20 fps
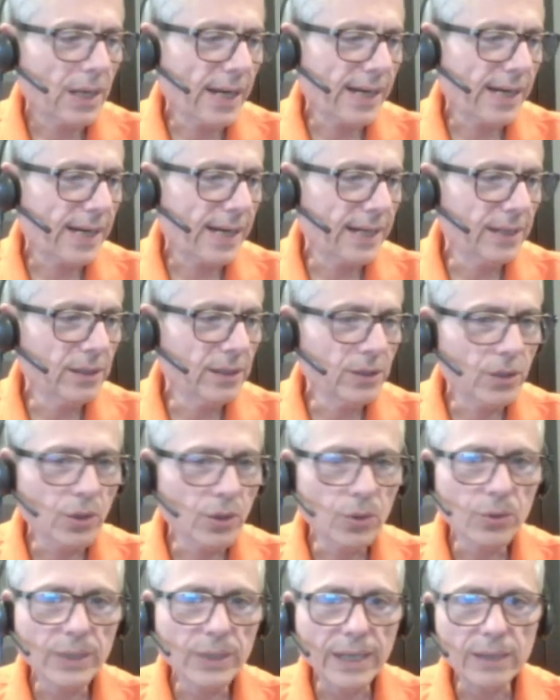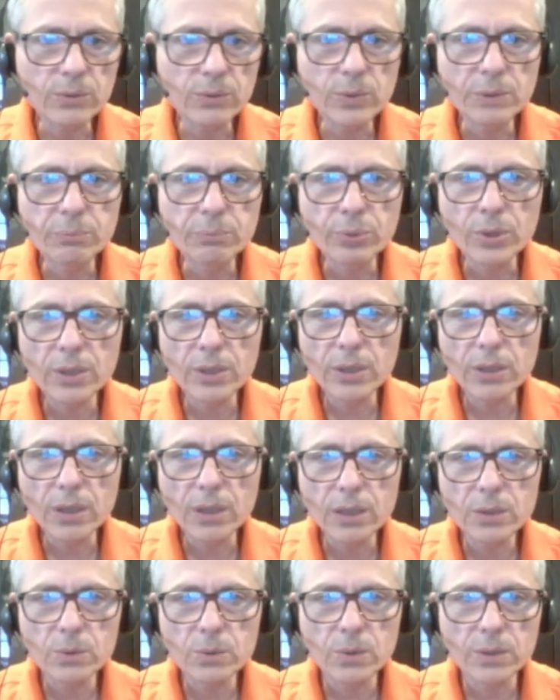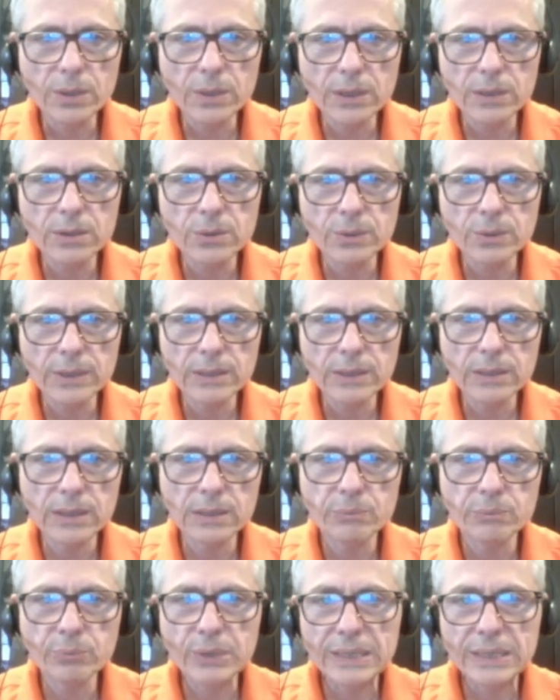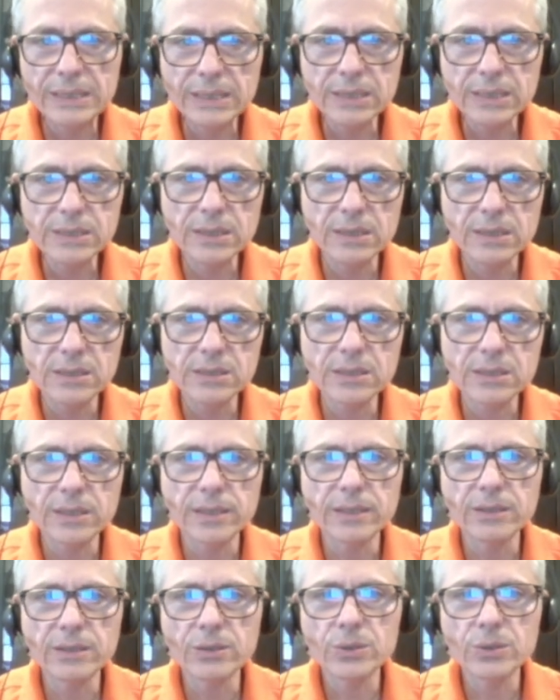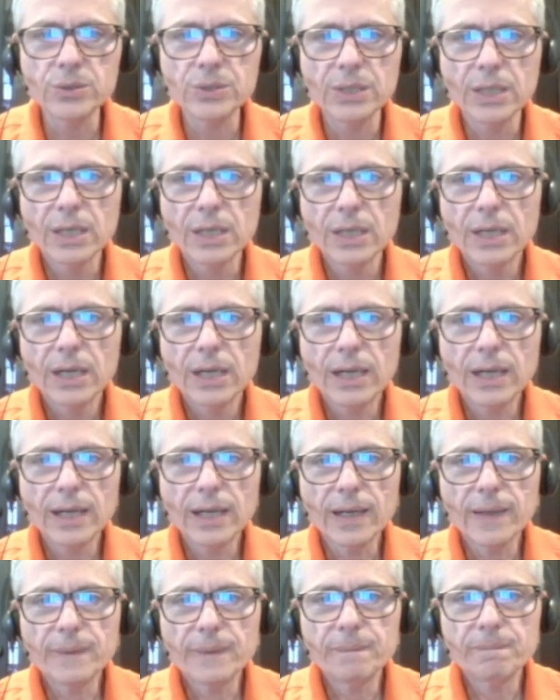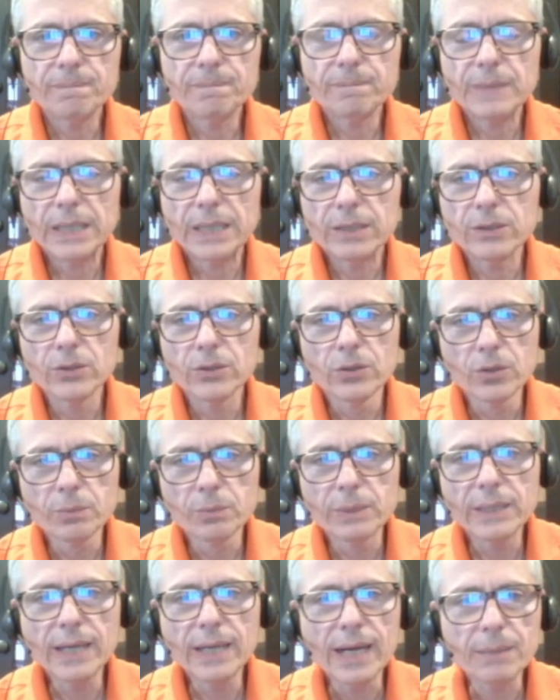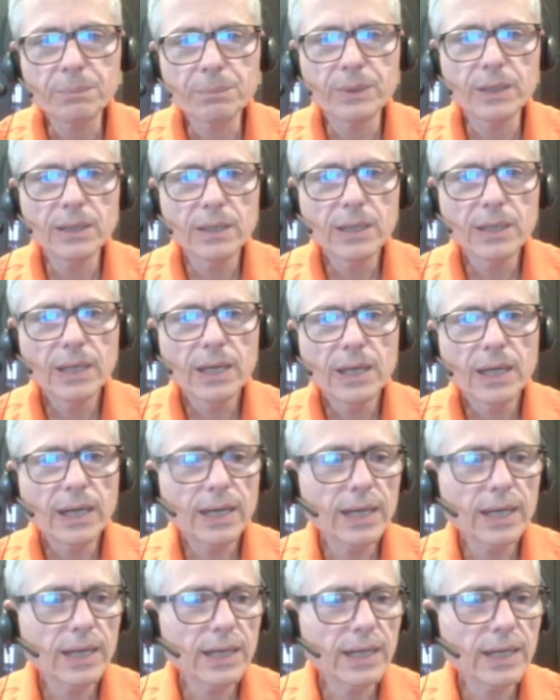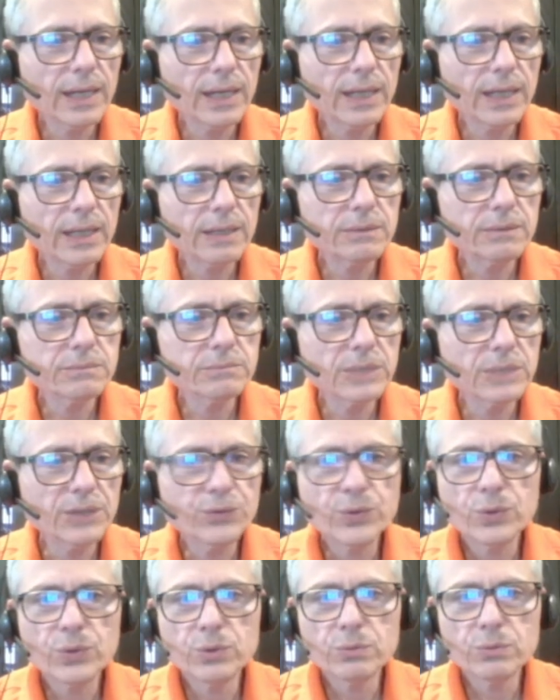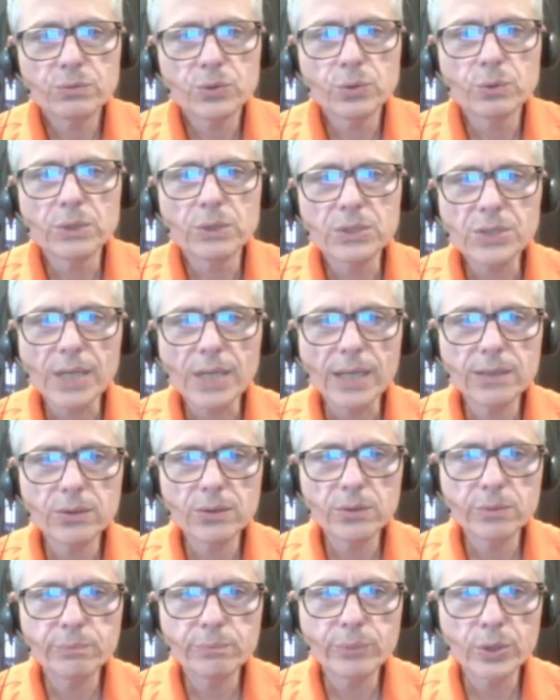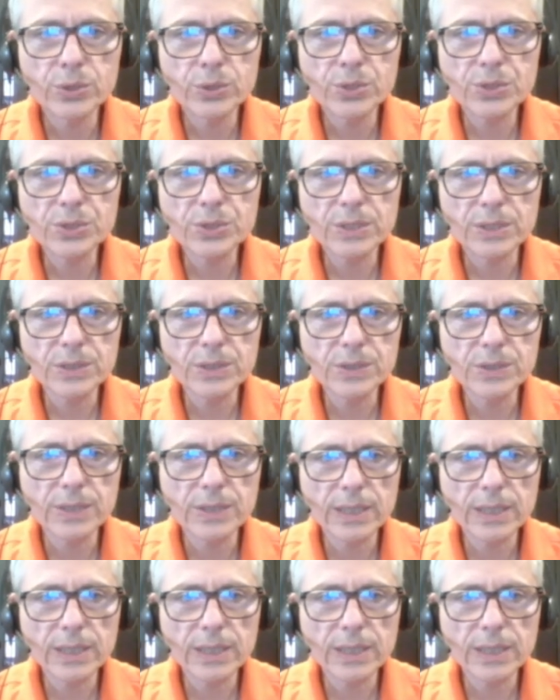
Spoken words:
I know that we put a lot of work into it in playtesting the scenarios, and you'll be happy if you do decide to purchase this